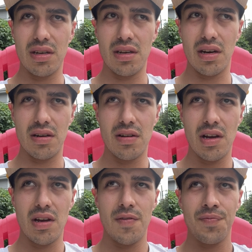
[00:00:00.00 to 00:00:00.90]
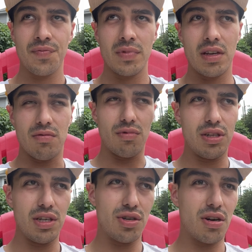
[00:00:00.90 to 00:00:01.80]
and
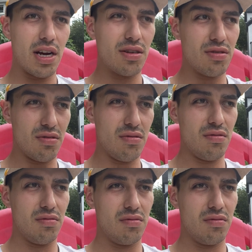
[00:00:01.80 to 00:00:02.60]
really try to